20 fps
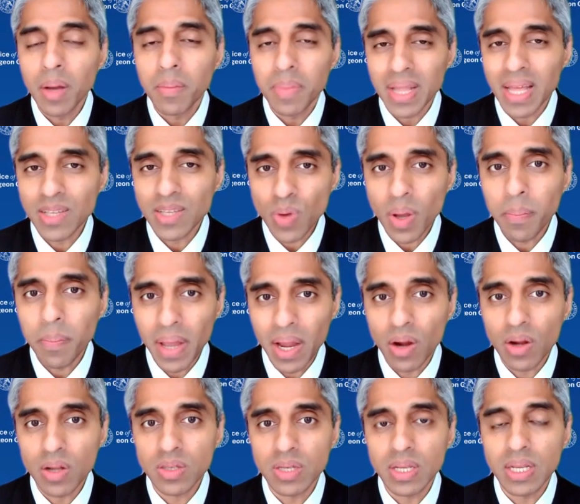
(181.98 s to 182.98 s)
But that's why
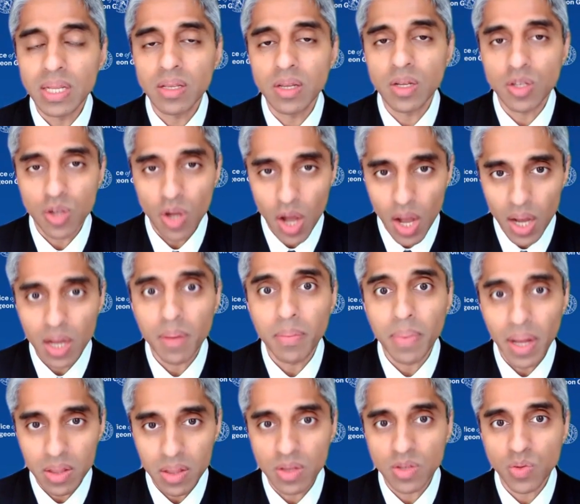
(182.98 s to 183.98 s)
parents need to talk
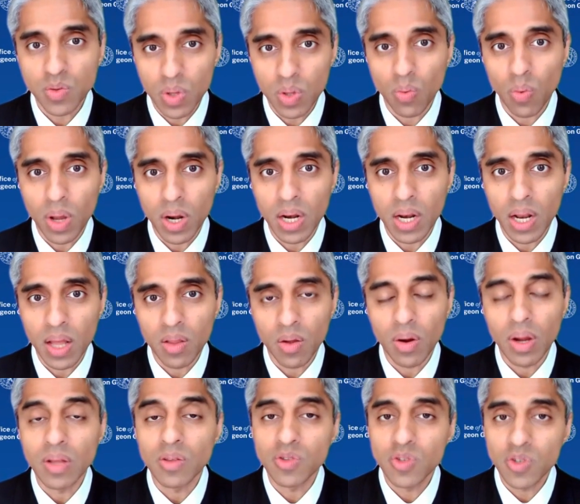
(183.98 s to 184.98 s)
about this with one another
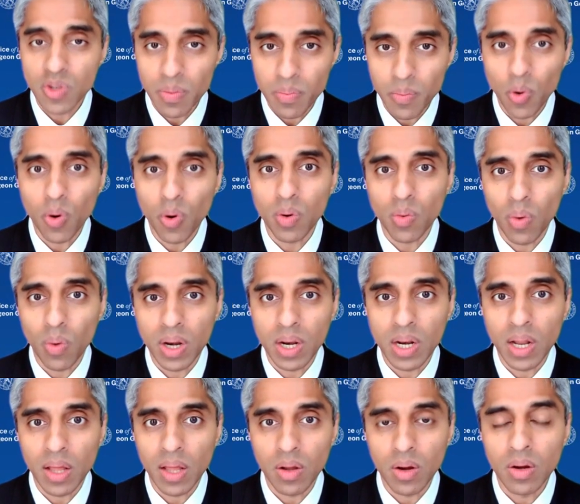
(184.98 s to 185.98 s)
and support one
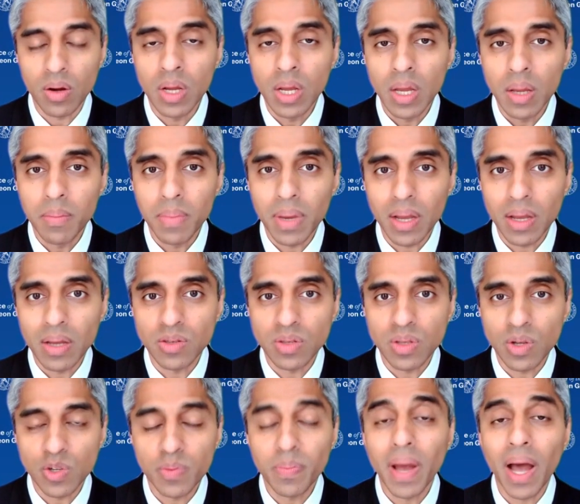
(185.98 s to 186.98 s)
another, because
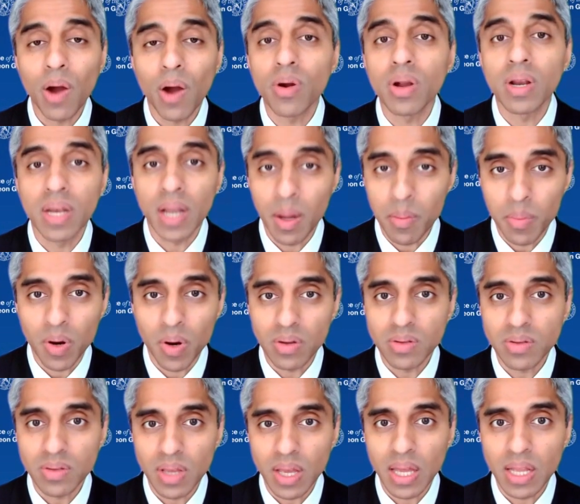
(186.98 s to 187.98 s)
there's power in
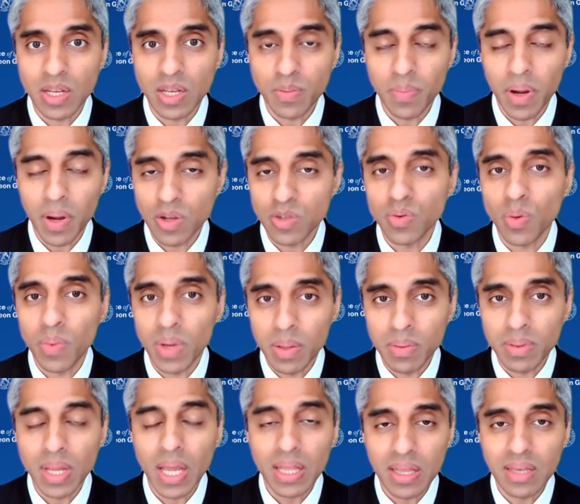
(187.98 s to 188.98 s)
numbers. And as parents, when we
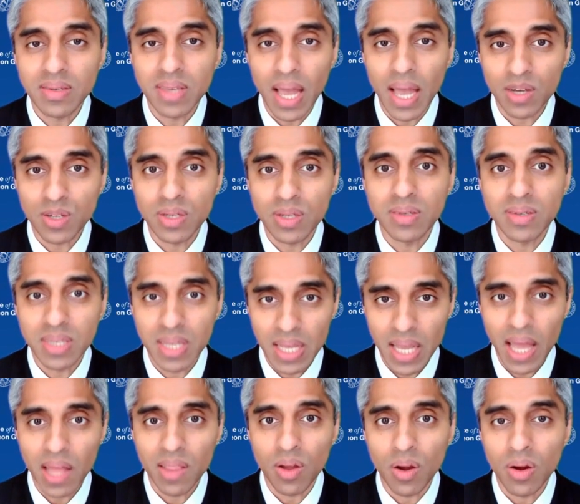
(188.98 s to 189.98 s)
take these actions
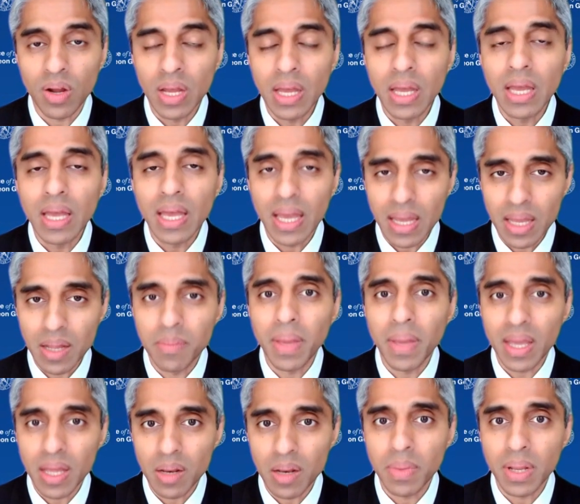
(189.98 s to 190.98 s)
together, it can
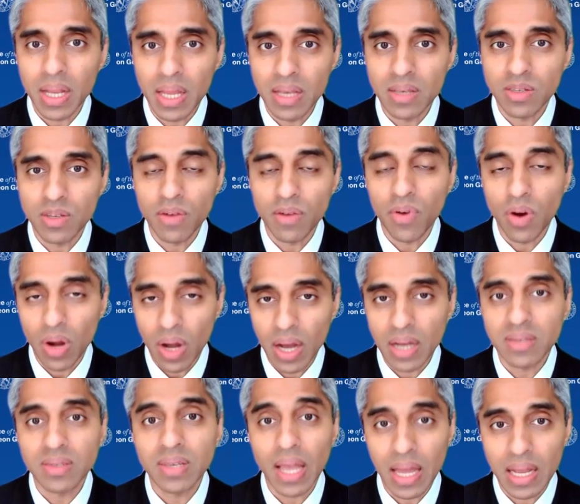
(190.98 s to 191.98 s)
make it a bit easier for
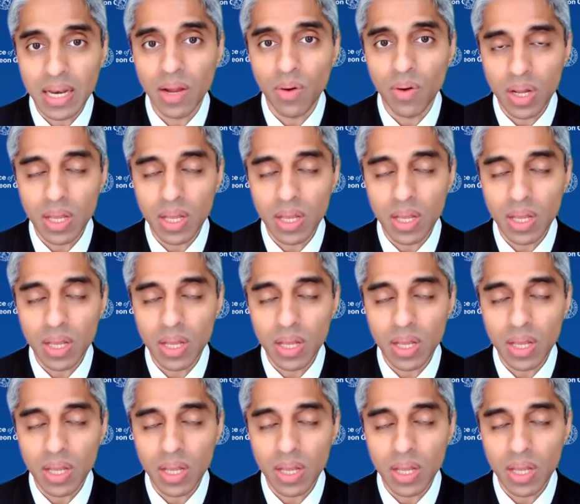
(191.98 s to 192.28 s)
us and our